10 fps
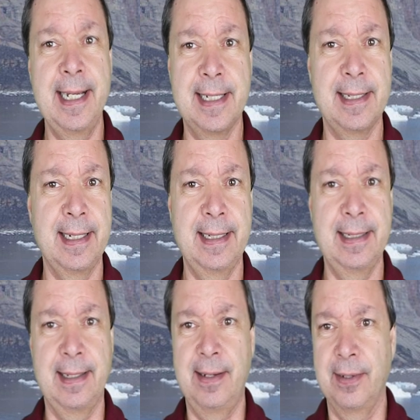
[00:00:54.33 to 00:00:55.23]

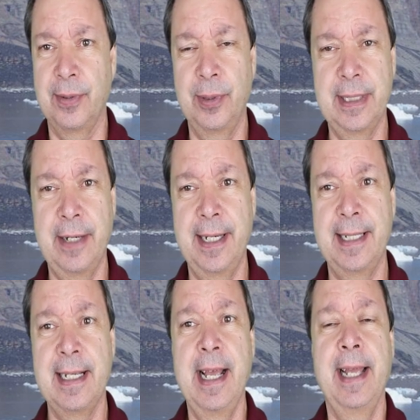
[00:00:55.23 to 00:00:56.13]
Iceland, along those
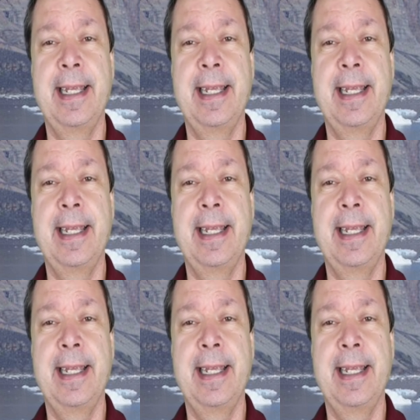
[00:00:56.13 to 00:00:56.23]
areas,